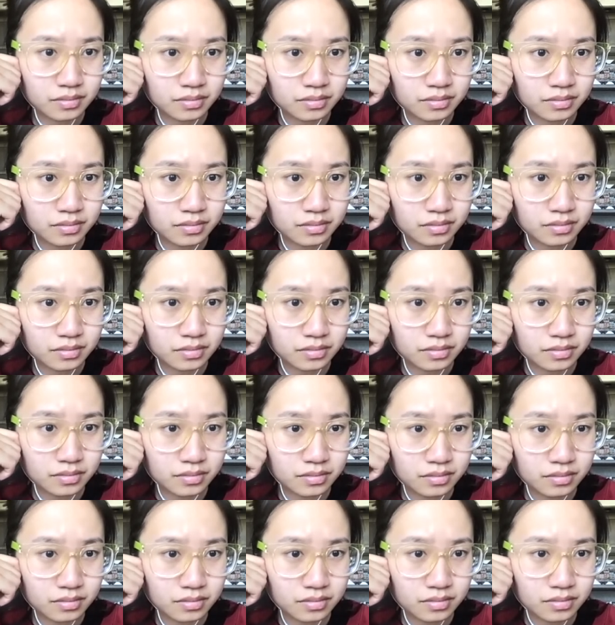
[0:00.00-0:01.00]

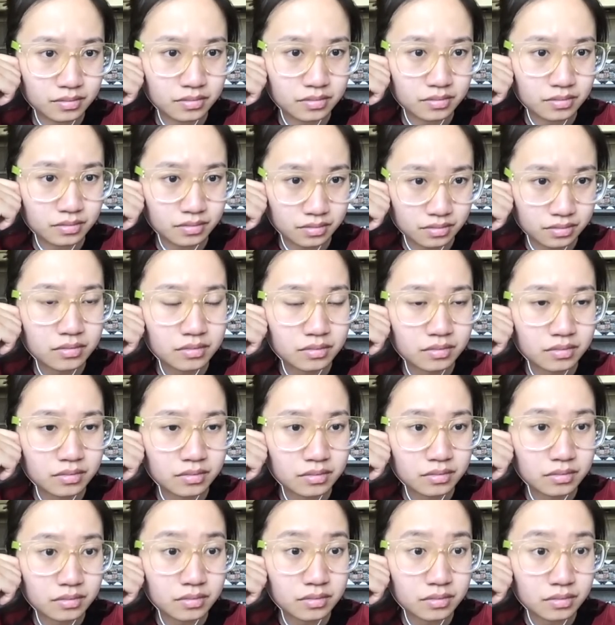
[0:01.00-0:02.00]

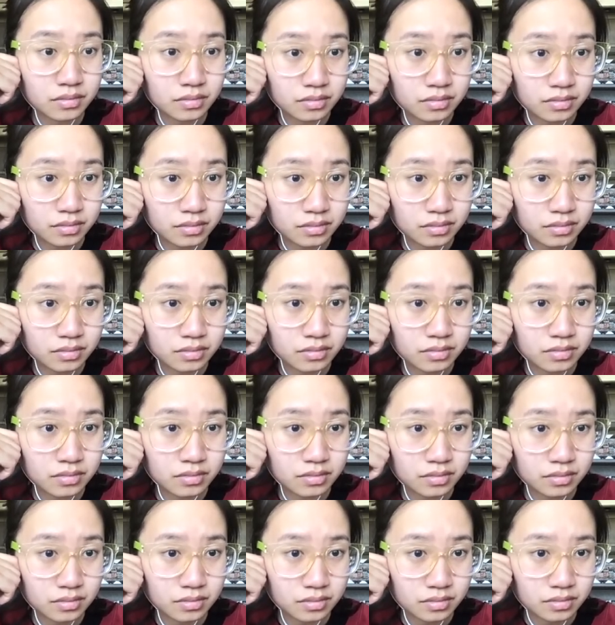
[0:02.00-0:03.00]

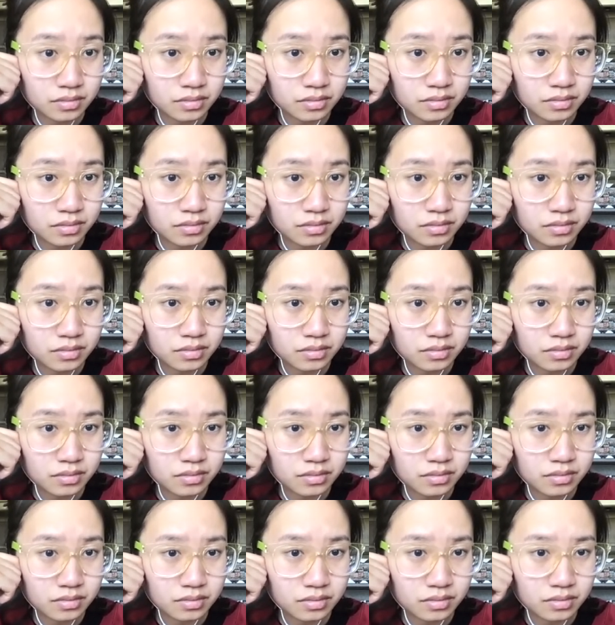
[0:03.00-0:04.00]

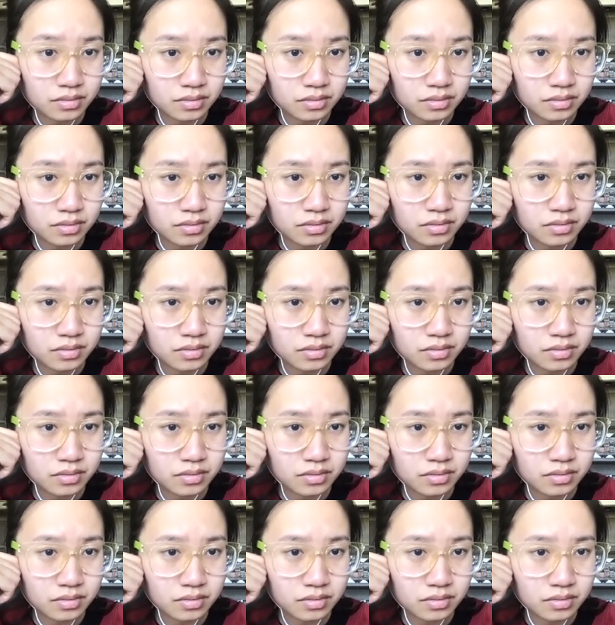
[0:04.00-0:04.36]
This person isn't speaking.